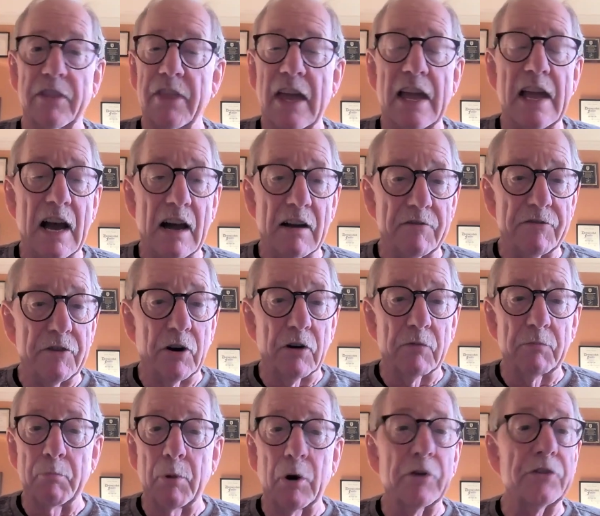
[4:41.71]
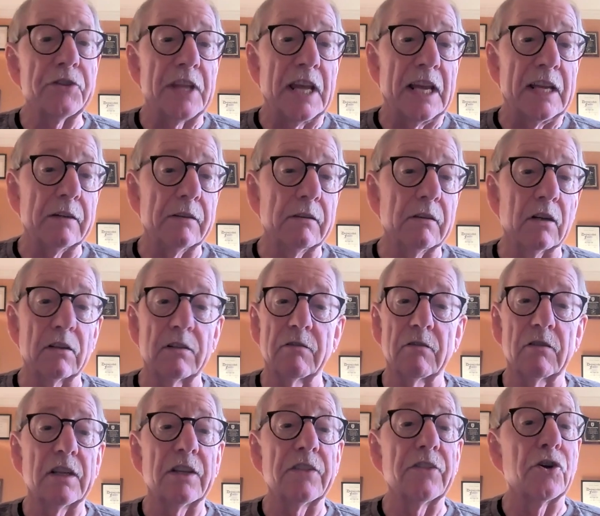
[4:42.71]
they have their birth date
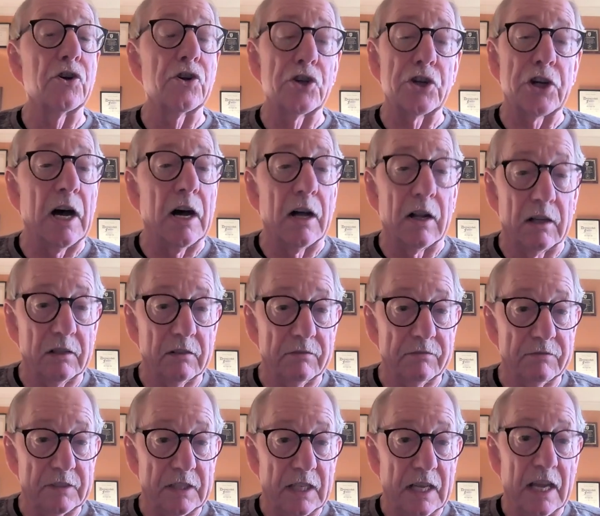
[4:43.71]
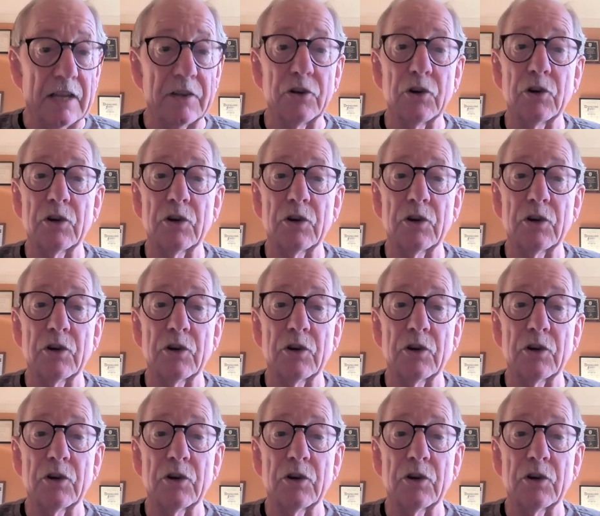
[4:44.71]
in their shell, and